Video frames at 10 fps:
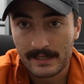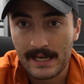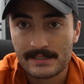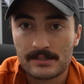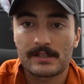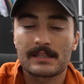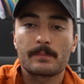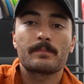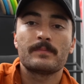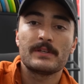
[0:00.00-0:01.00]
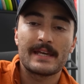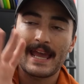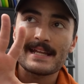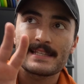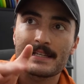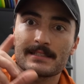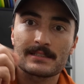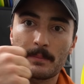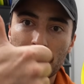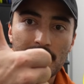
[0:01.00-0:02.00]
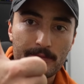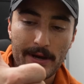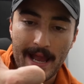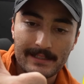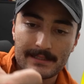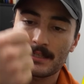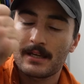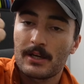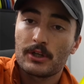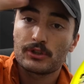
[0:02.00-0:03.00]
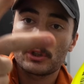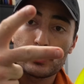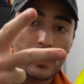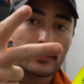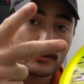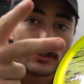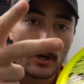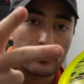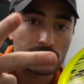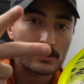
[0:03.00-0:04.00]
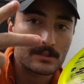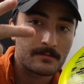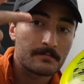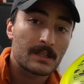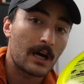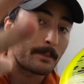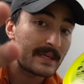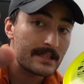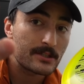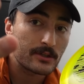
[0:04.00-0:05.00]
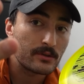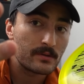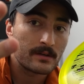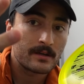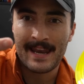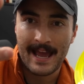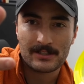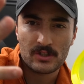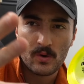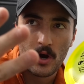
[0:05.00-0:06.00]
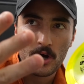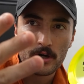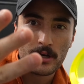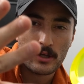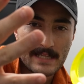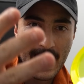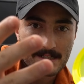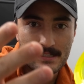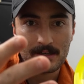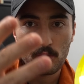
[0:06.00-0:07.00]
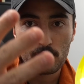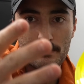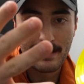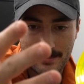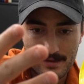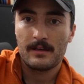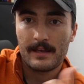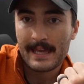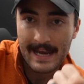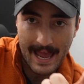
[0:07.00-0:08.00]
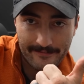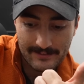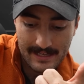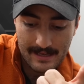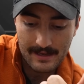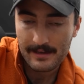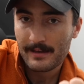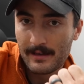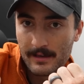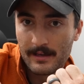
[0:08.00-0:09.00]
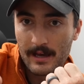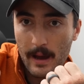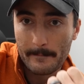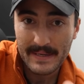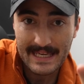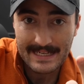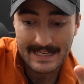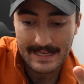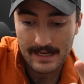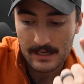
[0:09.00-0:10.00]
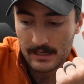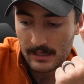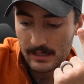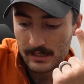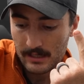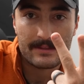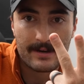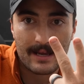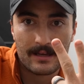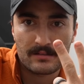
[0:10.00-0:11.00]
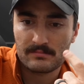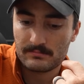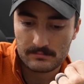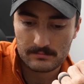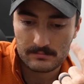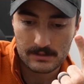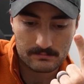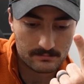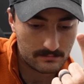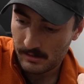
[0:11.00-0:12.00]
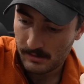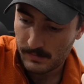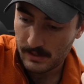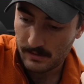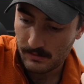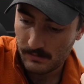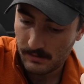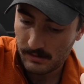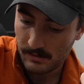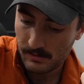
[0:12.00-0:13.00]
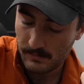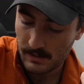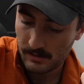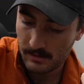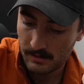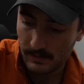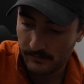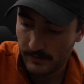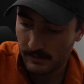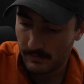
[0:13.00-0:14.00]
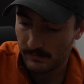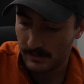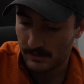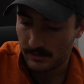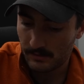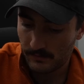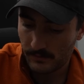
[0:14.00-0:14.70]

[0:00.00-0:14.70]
my guess is you get 8 discs, the P3X, 2 other stones, a P2, an EXO hard tactic or method, an FD, a PD, and a P3X. P2, method, what the frick am I missing? 2,